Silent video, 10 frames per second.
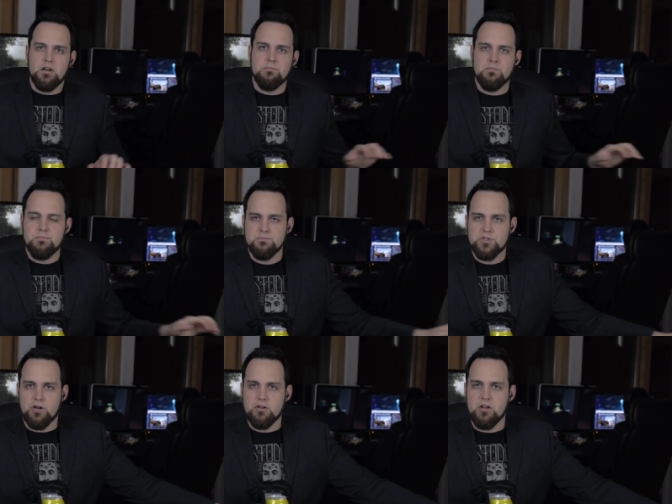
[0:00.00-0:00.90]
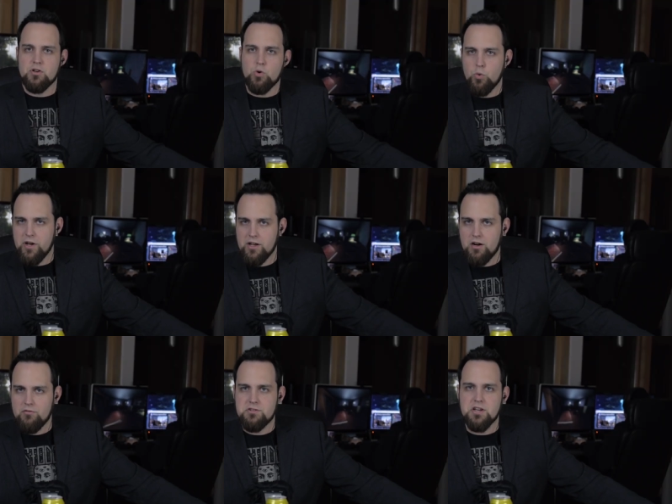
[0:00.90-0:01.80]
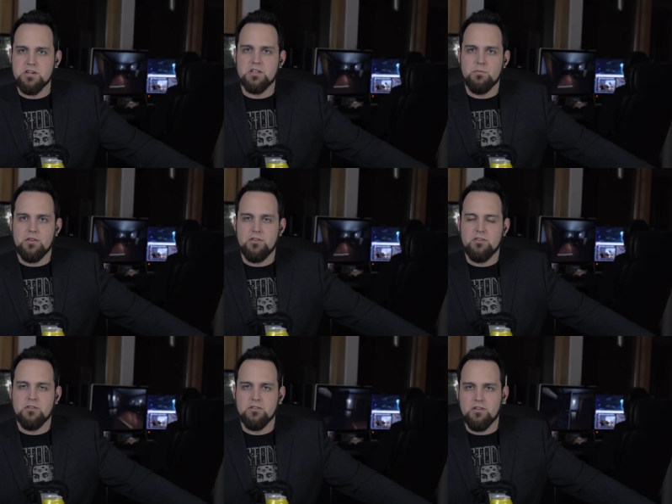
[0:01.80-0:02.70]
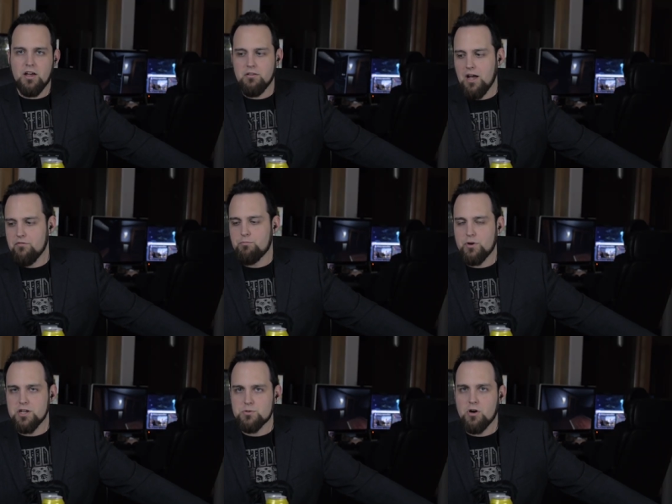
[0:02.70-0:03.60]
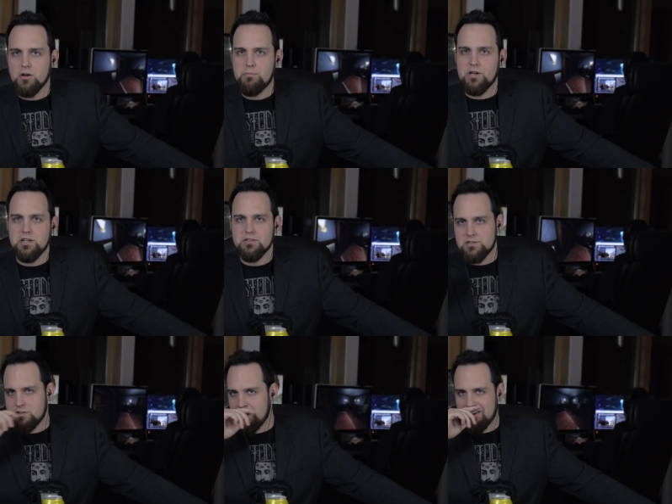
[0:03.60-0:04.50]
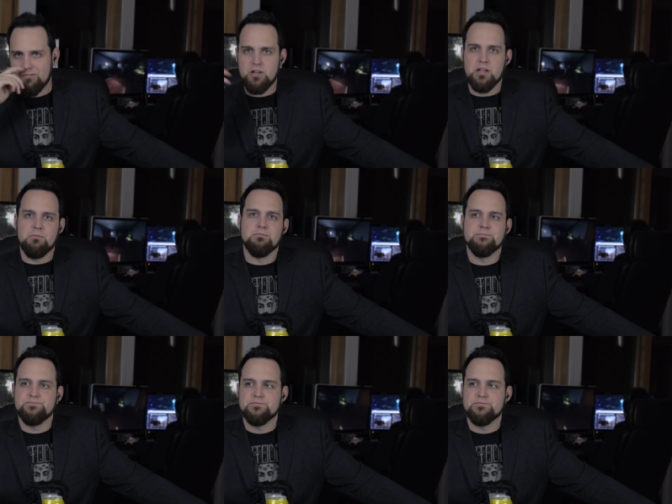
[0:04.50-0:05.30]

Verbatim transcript: um start a quick conversation about this because I, have pretty strong opinions and they don't really